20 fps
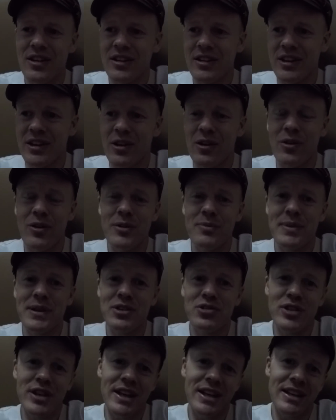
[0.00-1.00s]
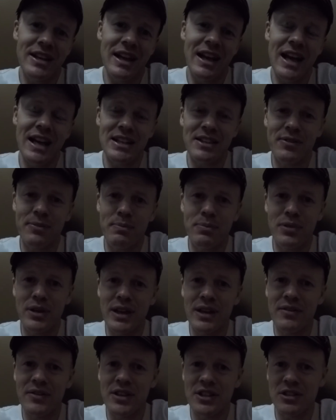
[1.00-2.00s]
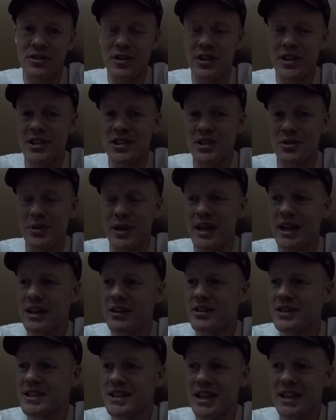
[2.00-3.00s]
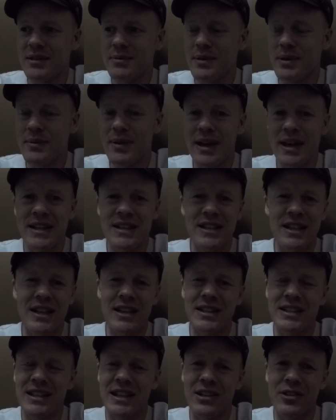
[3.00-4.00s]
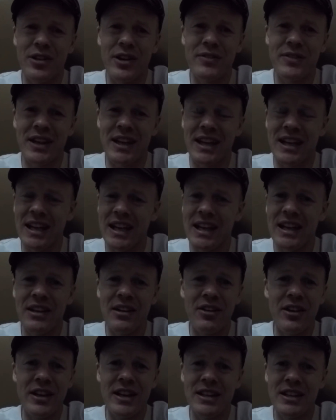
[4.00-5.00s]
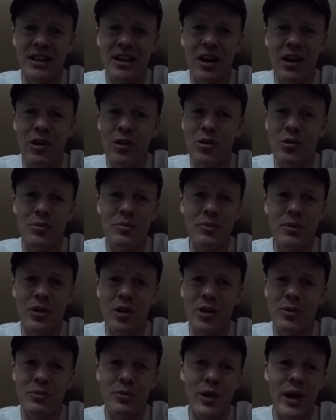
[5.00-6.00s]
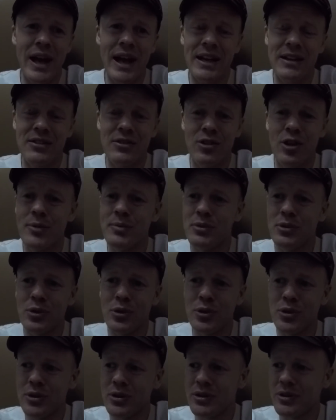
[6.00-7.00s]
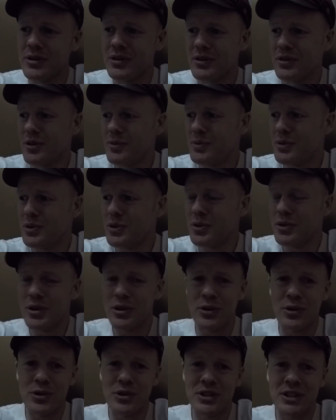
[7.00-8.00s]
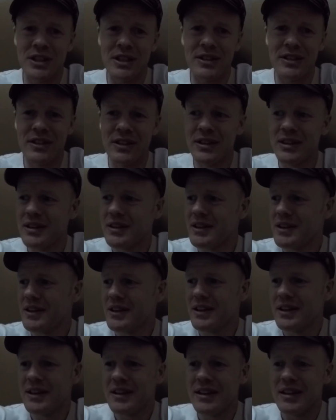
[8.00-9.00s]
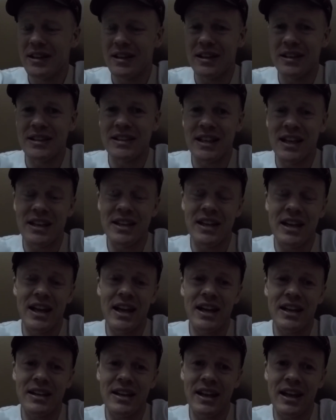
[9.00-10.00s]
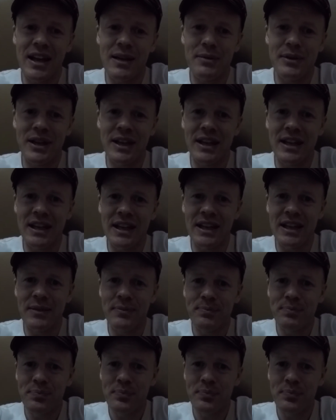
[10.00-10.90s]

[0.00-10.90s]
You know, I'd been drinking the last previous nights as well. I said to me mates, here, listen, can I have the key? I need to go home. I'm wrecked. I'm done and dusted. Said yeah, they gave me the key.